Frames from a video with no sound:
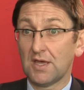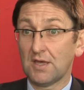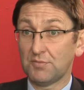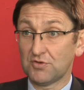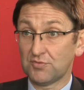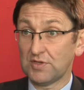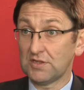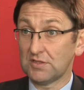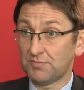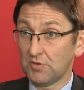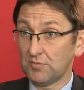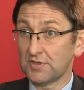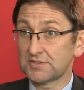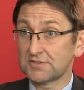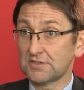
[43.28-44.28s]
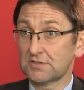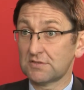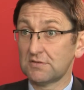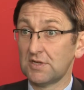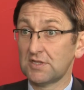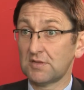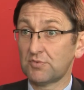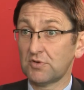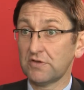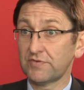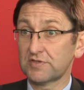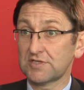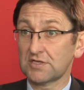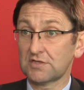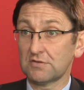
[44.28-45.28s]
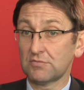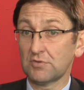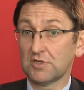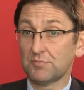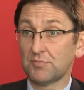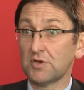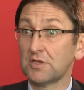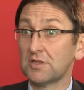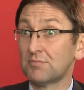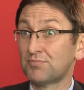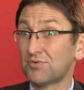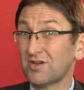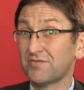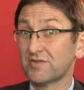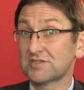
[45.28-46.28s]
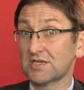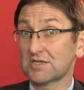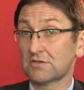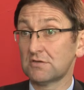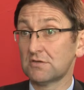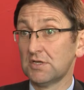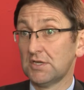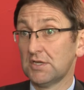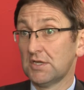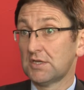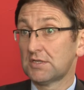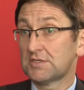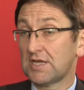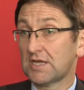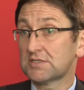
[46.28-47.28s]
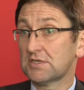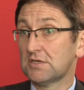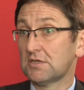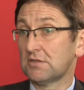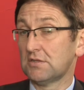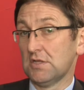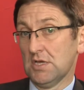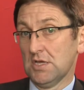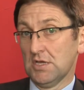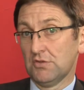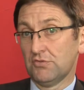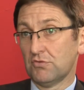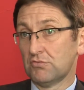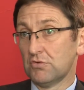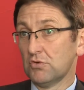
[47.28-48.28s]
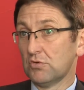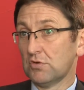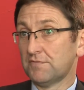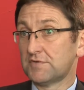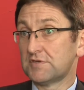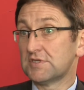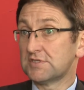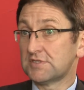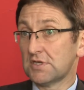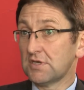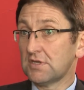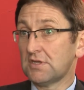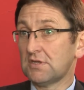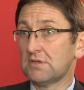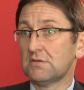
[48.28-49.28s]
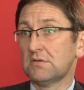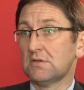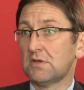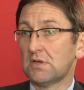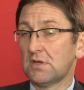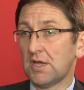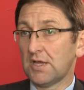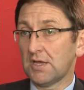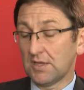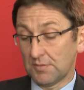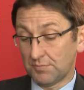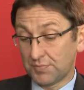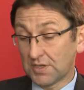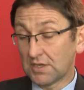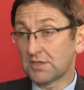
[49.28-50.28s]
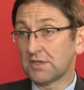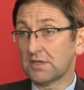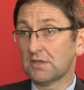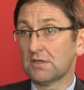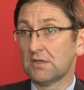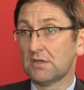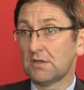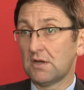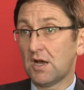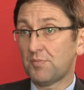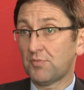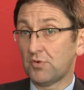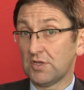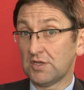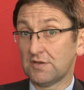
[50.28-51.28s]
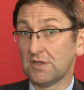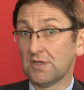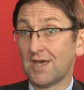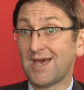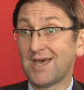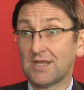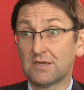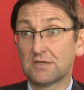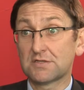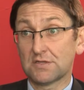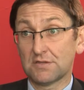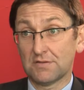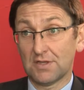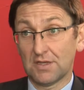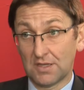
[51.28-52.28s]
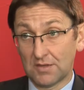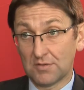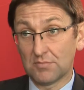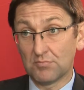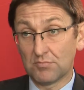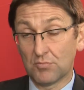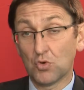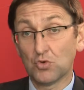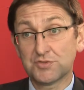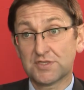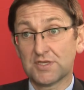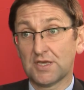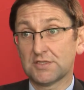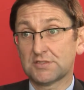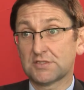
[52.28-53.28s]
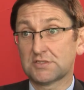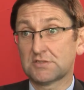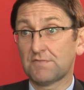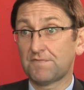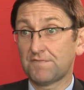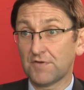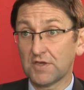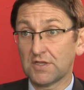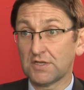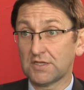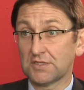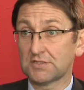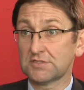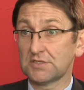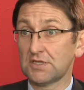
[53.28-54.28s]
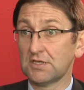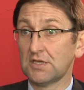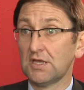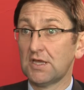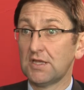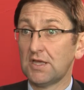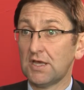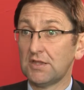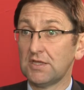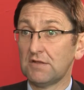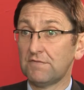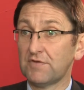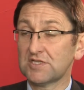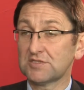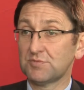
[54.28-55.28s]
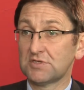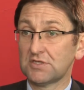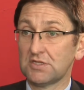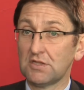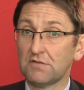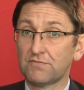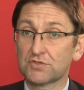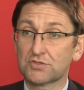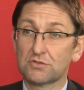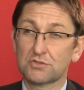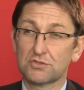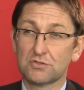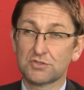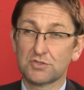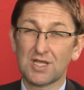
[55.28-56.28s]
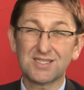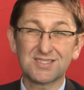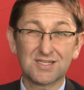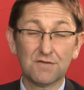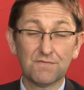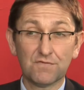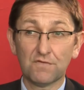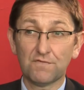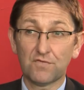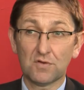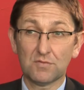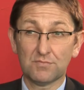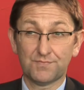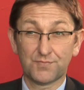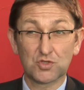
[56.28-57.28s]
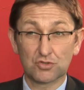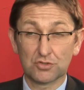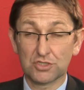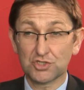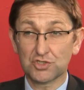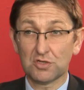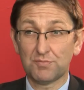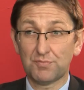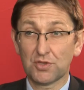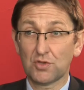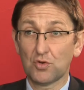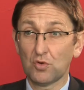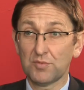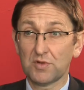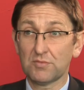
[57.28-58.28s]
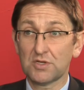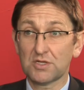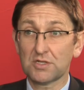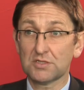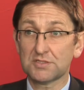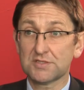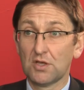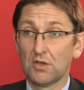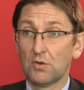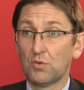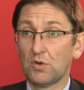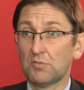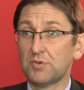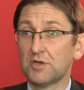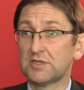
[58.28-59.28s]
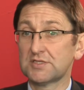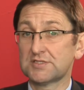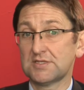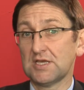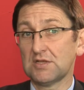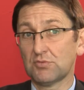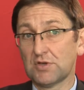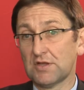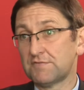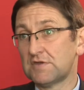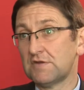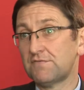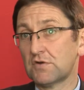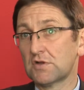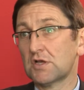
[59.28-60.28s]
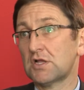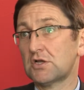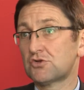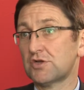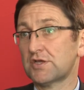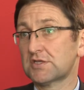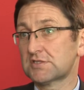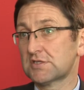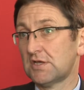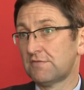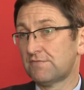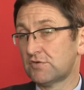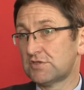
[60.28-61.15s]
between the public sector and the private sector, whereby the private sector takes on the role of designing, building, operating, and in most cases financing the investment in the infrastructure. So that's different from traditional procurement models, whereby the state would have different contracts for